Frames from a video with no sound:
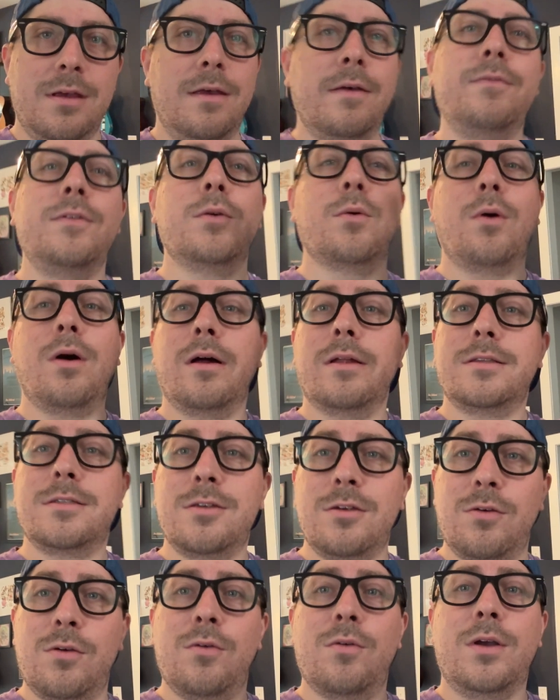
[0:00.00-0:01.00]
if you want
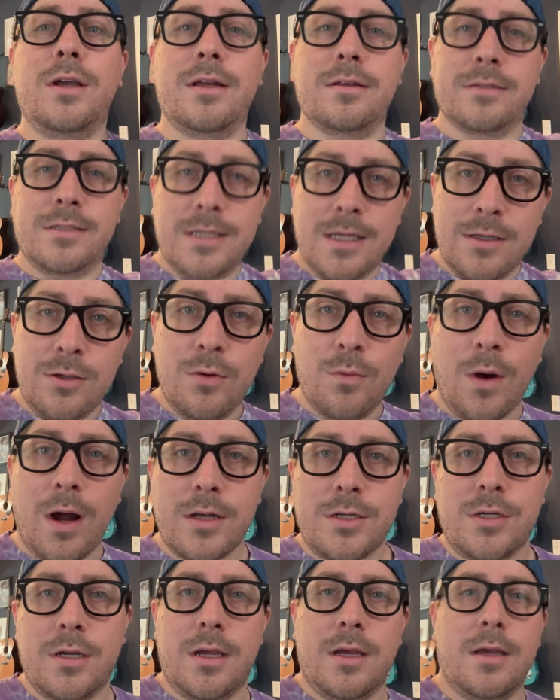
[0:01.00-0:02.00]
to continue
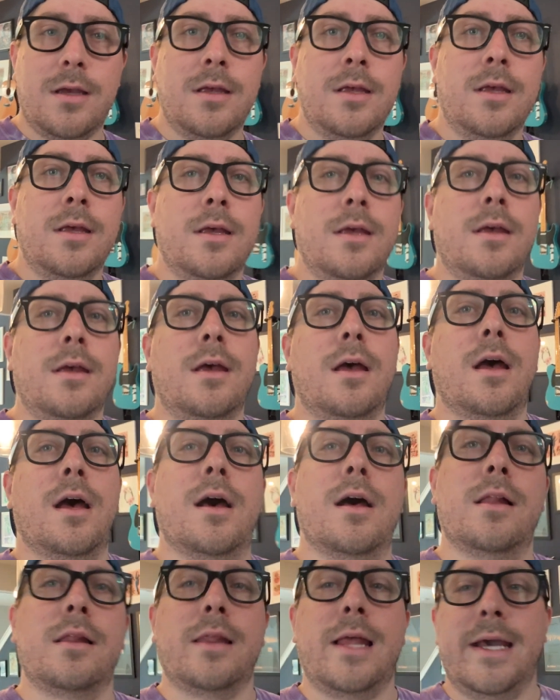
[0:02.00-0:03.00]
watching.
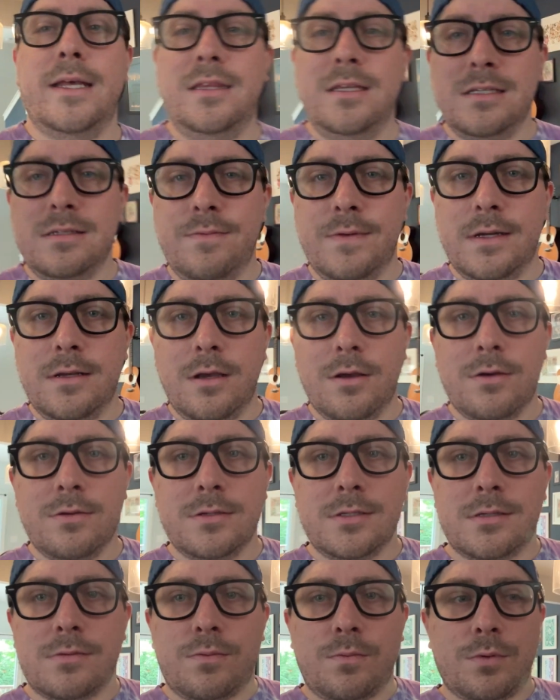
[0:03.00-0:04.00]
Like these
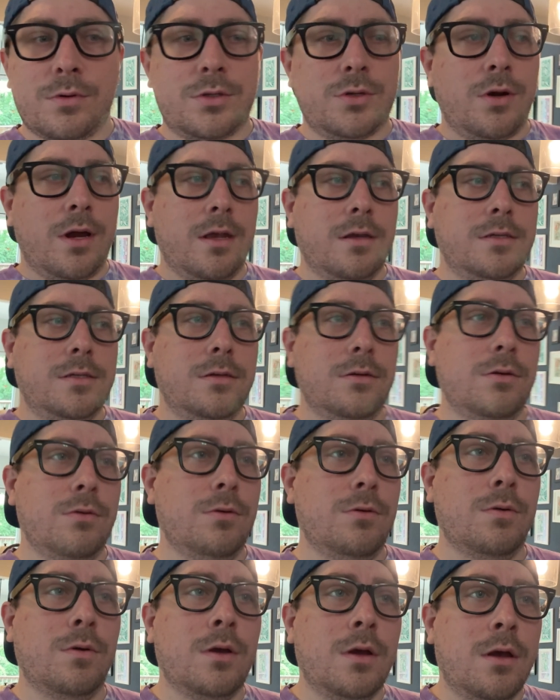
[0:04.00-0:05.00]
videos. We're trying
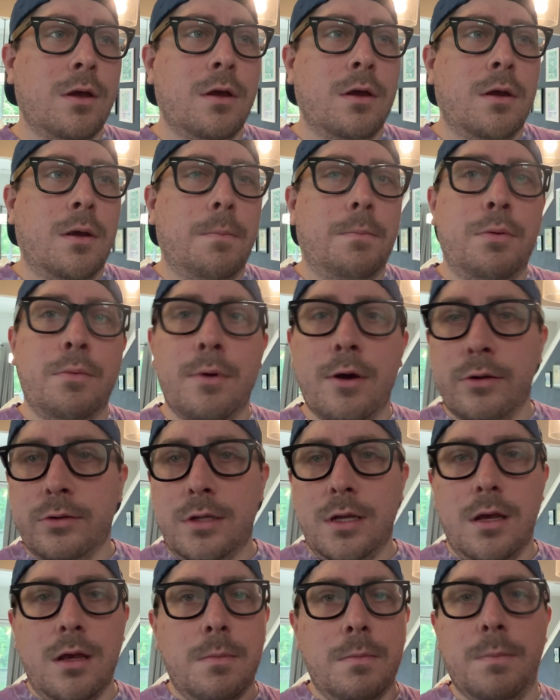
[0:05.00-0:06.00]
to promote
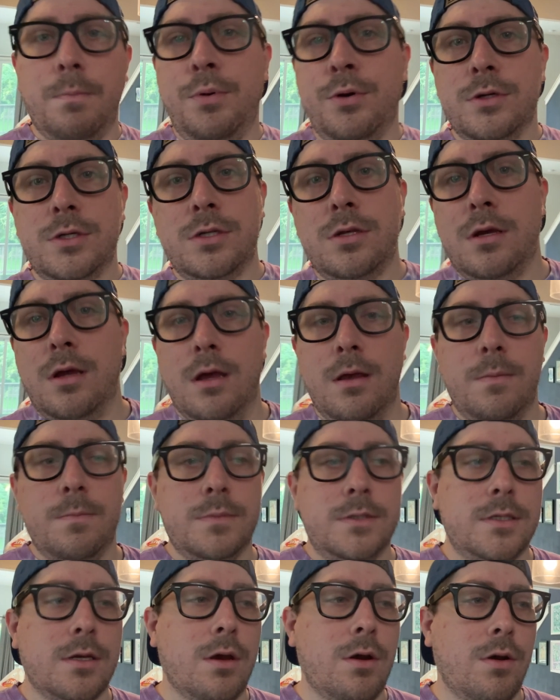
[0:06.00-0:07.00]
them and push them,
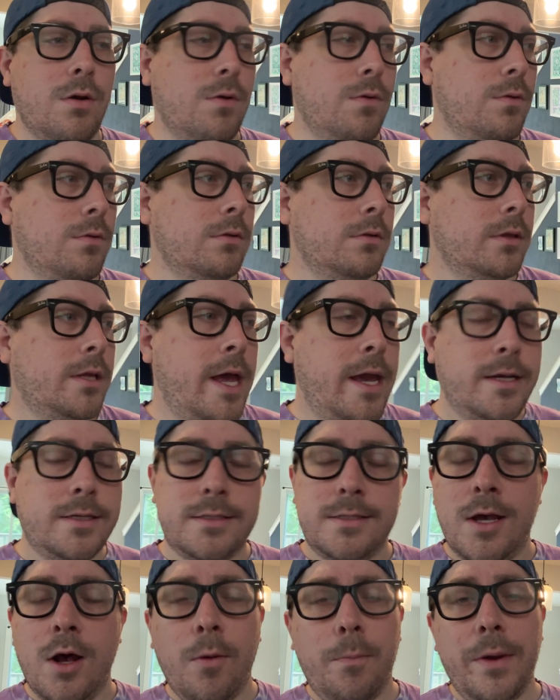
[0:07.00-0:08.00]
so
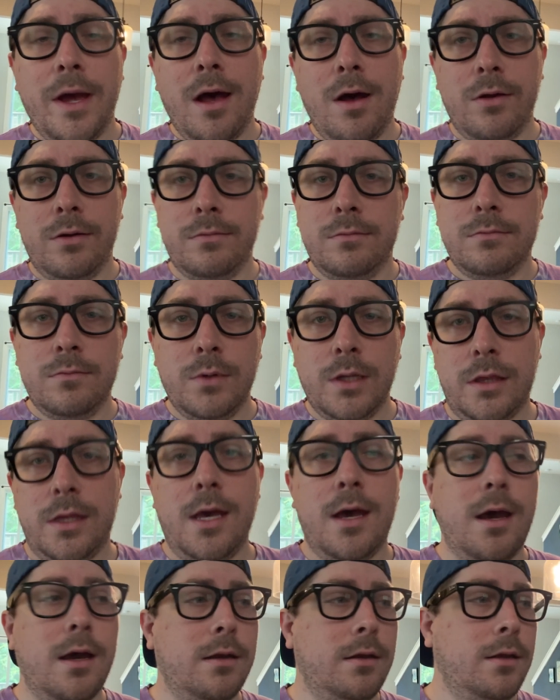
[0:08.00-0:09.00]
likes help out with
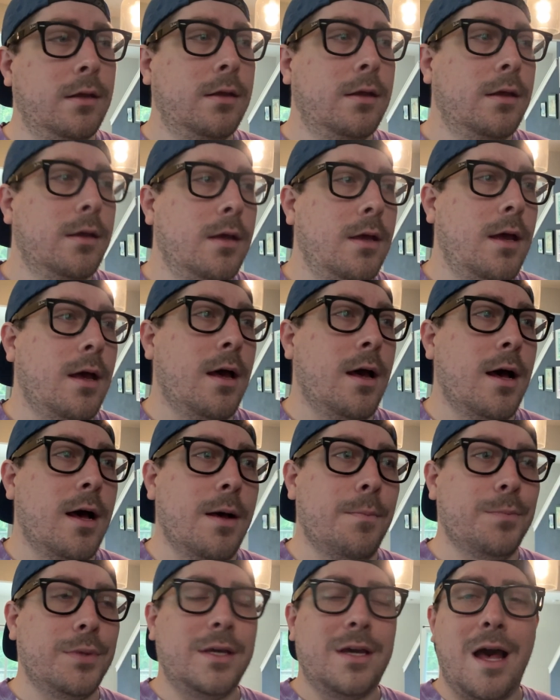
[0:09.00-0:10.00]
that.
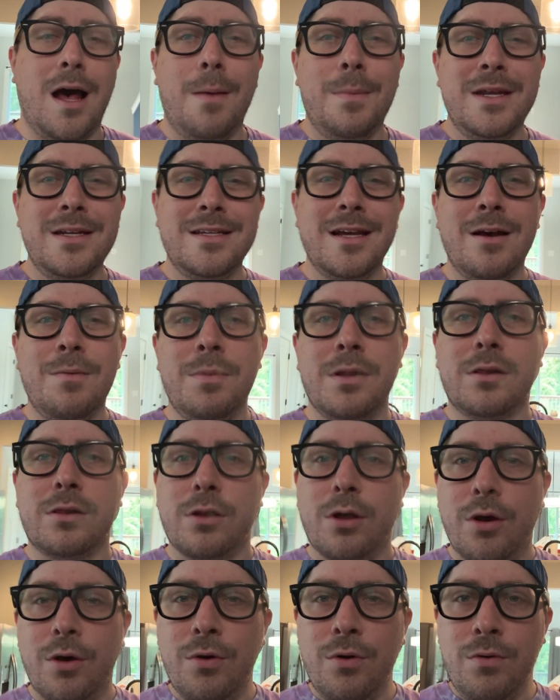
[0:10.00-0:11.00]
Comment down
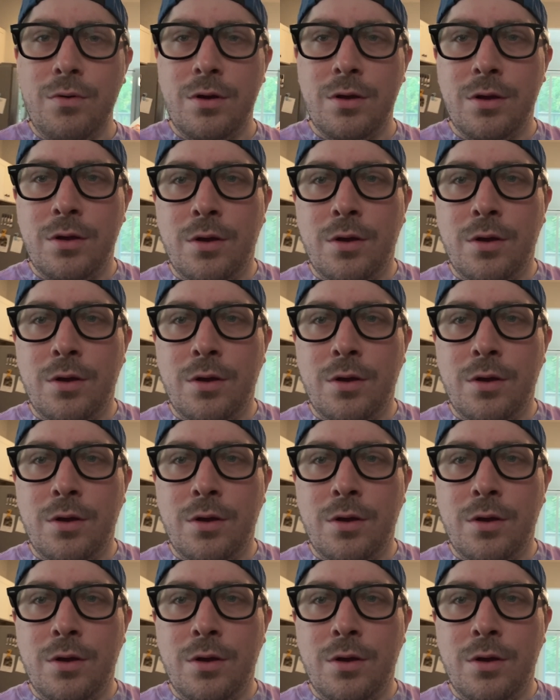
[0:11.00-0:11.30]
below